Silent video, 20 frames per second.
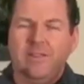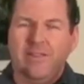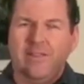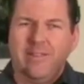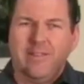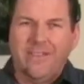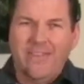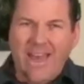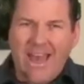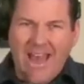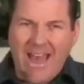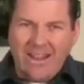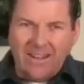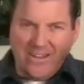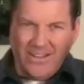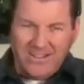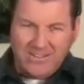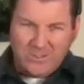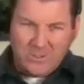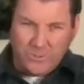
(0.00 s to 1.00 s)
That
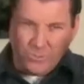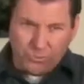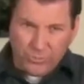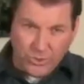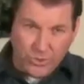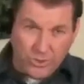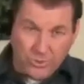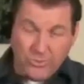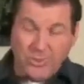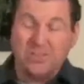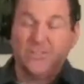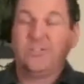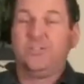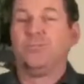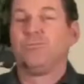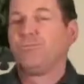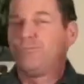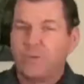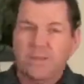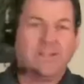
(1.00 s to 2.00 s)
is a rudiment you
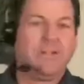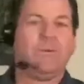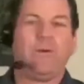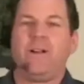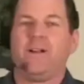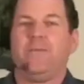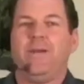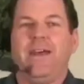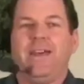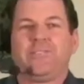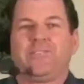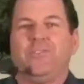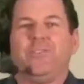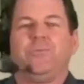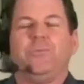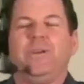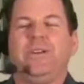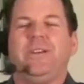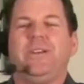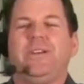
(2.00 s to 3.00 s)
really want to master
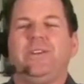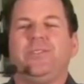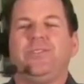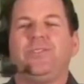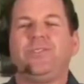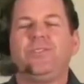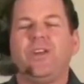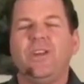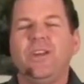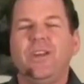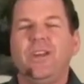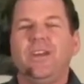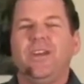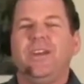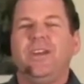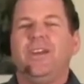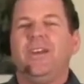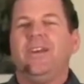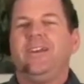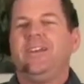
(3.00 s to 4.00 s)
because
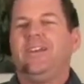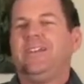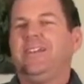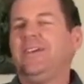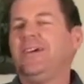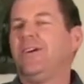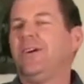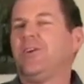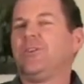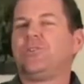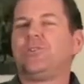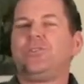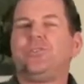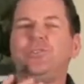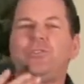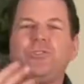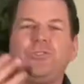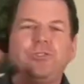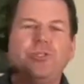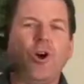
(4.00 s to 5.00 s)
there are
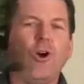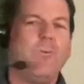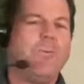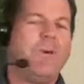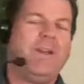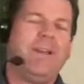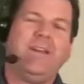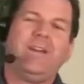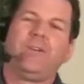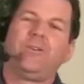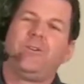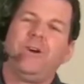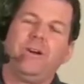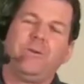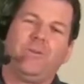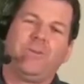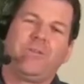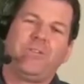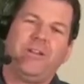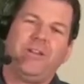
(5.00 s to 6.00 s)
so many
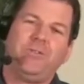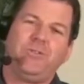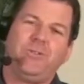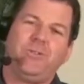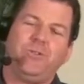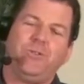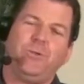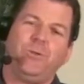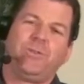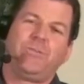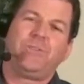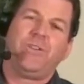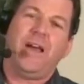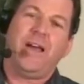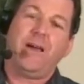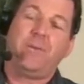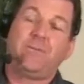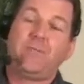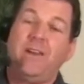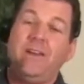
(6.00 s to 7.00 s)
incredible things you can do with
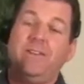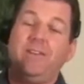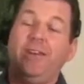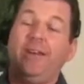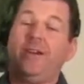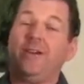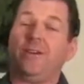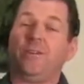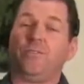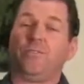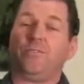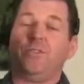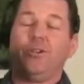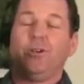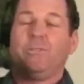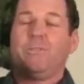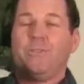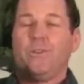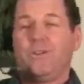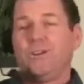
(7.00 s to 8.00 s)
flams. And there's,
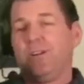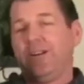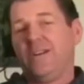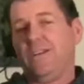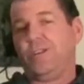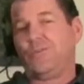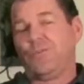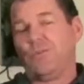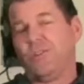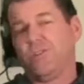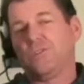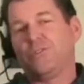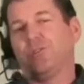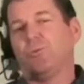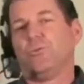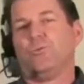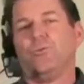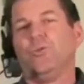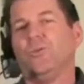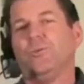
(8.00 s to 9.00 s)
if you look at any
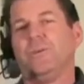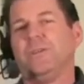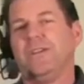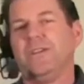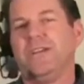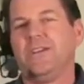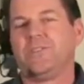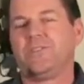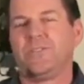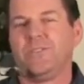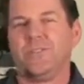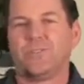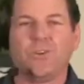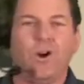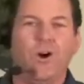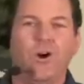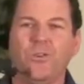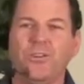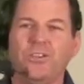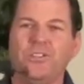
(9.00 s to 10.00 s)
traditional rudiment list, there's
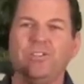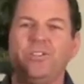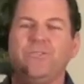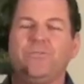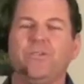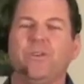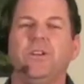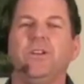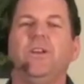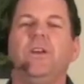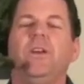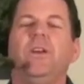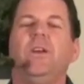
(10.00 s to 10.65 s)
all these different